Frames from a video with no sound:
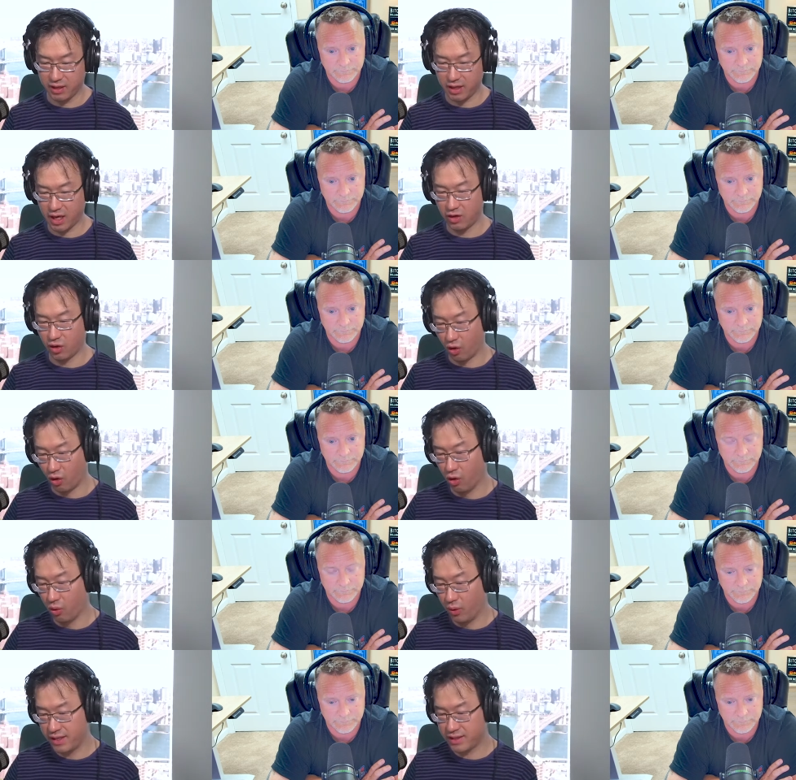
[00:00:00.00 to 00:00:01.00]
Speaker 1: kind of
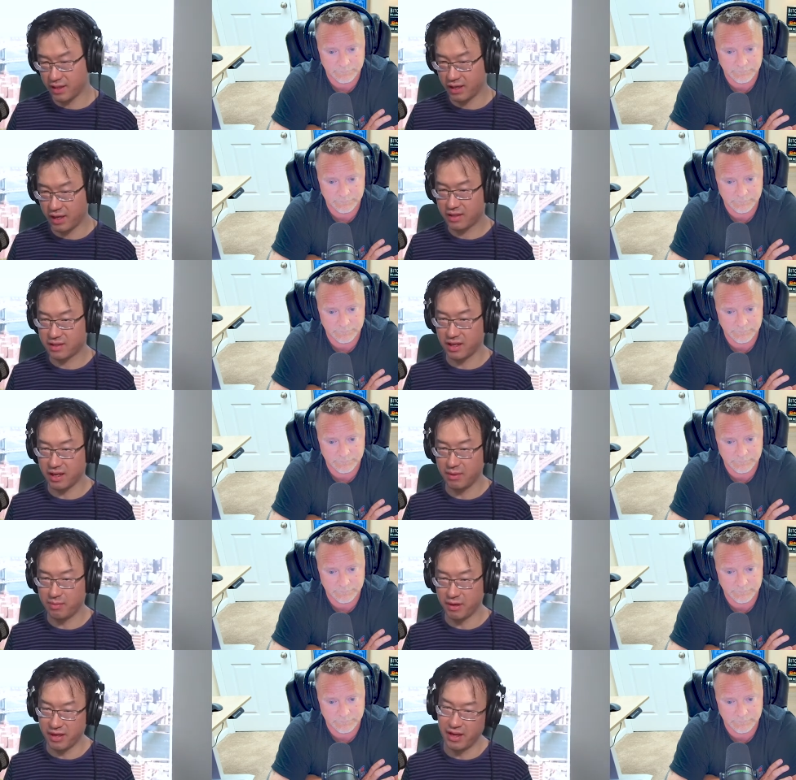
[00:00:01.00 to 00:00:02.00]
always the next thing but
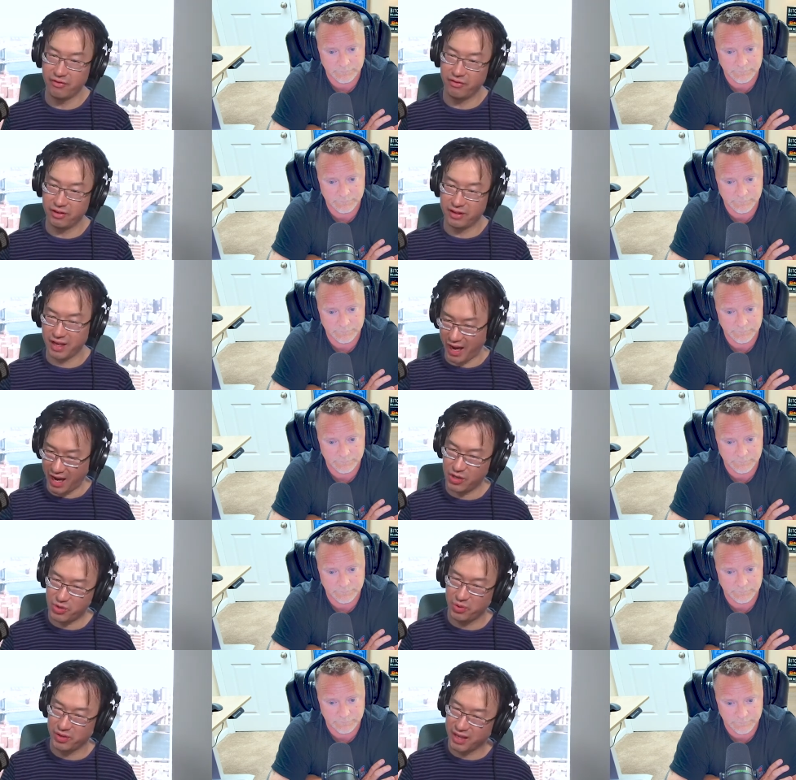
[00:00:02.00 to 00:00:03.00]
never the
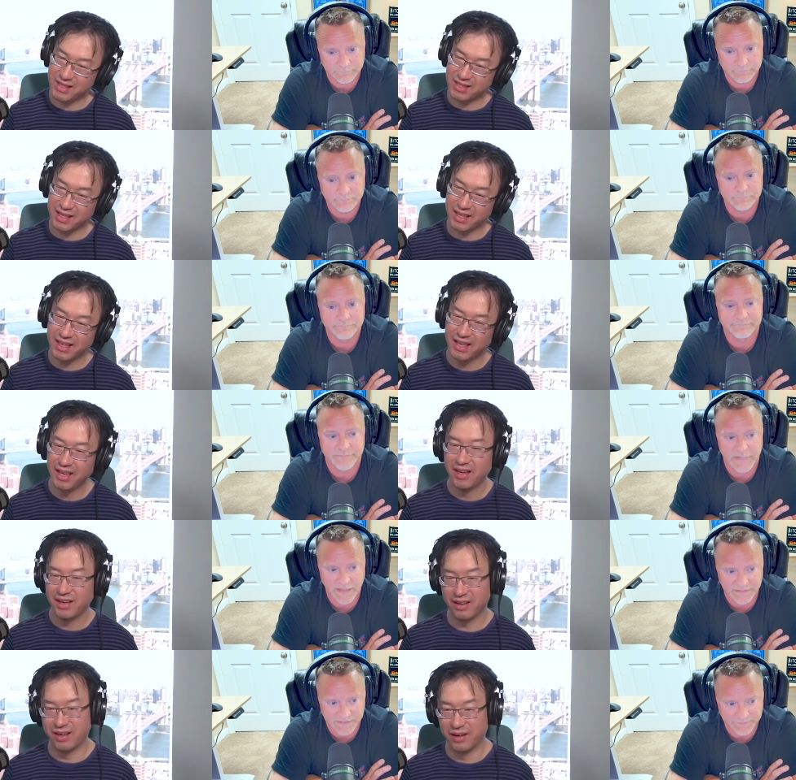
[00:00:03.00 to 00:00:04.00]
actual next thing yes.
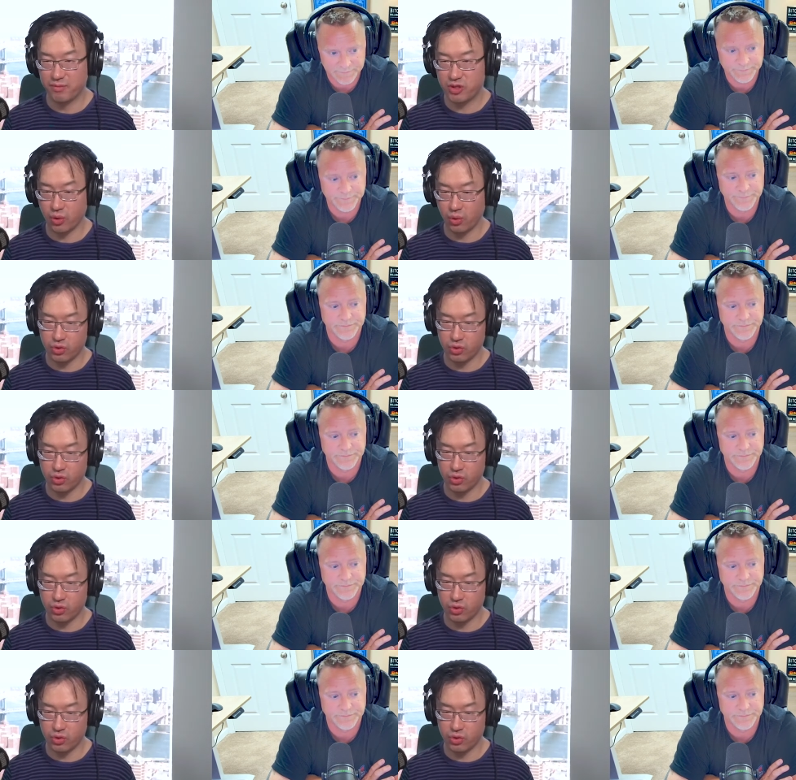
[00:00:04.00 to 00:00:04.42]
um so